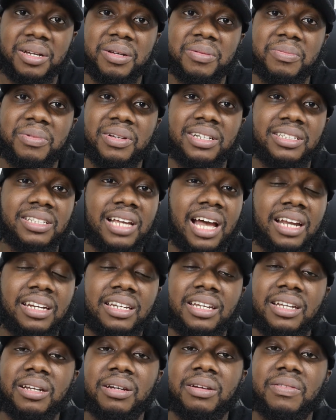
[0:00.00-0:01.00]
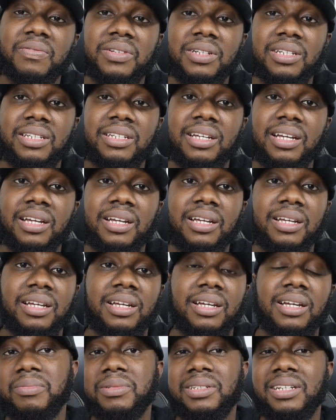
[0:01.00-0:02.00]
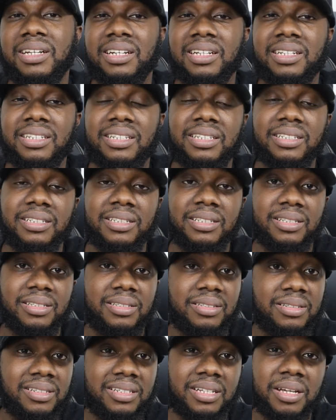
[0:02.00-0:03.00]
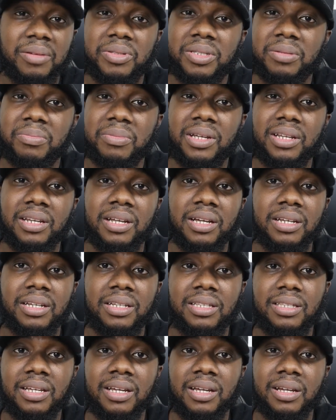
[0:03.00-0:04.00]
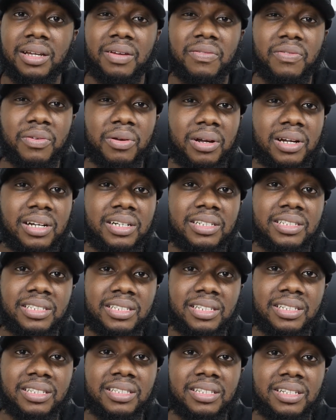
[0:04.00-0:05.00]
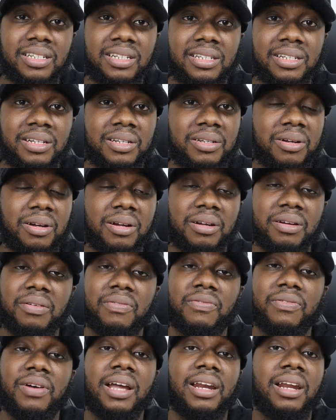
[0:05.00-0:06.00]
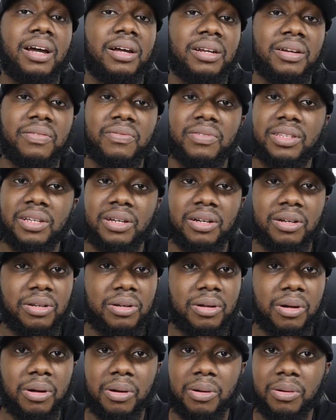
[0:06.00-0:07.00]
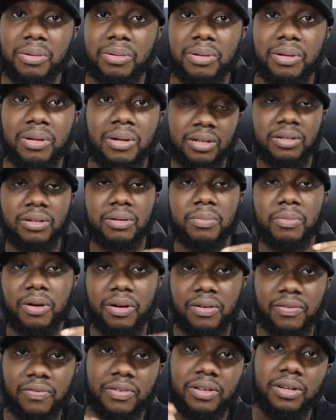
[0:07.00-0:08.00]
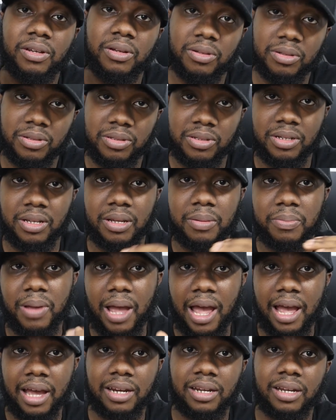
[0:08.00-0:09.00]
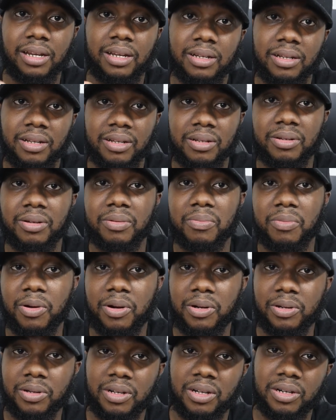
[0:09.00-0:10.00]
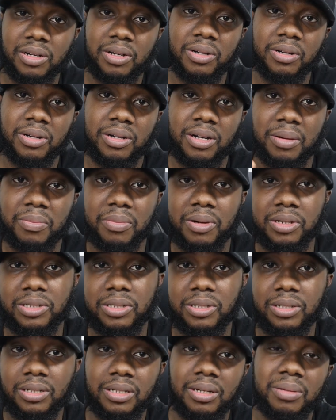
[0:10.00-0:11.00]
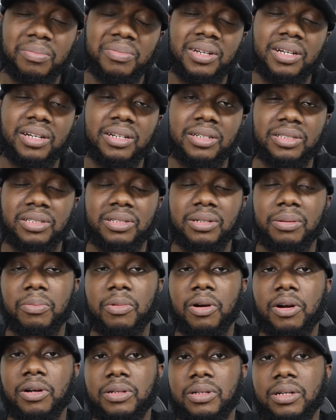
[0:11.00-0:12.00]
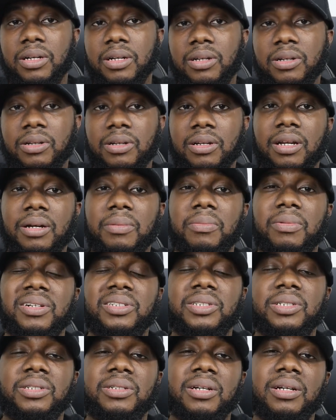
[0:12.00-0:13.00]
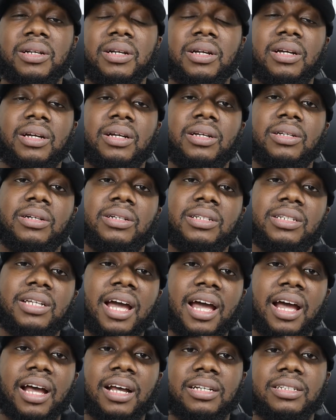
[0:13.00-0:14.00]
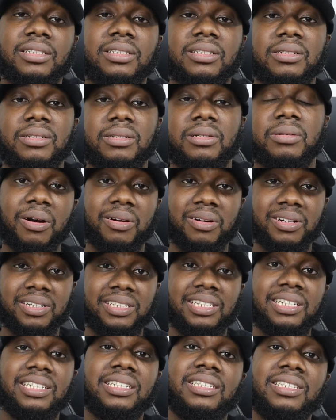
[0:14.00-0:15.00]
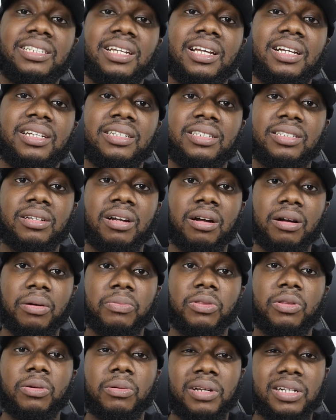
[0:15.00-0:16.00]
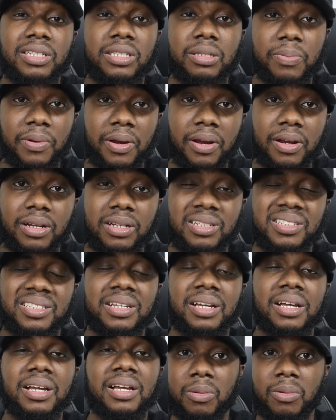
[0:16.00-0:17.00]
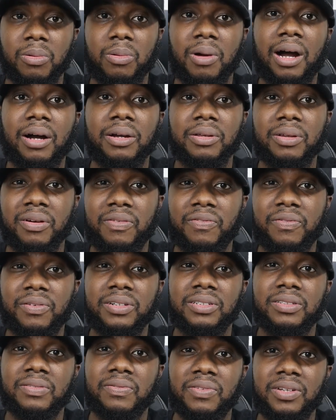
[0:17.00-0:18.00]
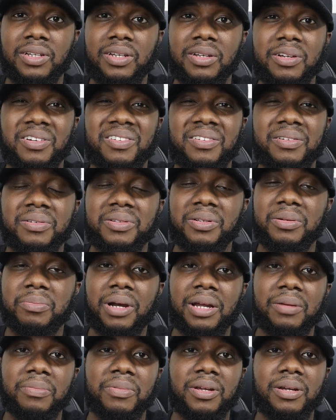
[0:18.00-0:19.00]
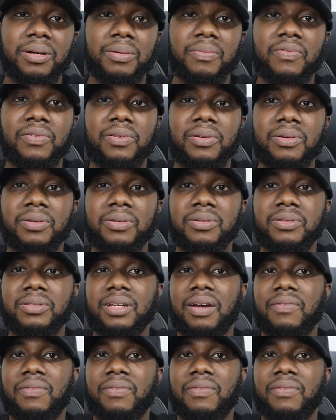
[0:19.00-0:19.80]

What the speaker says: Because at the end of the day, none of these tips mean anything. If you're consistent, you're gonna find out everything on your own. The more videos you keep adding, the more you're gonna learn about your thumbnails, the more you're gonna learn about your your tags. All of these things come through experience. While your first video, you might be confused.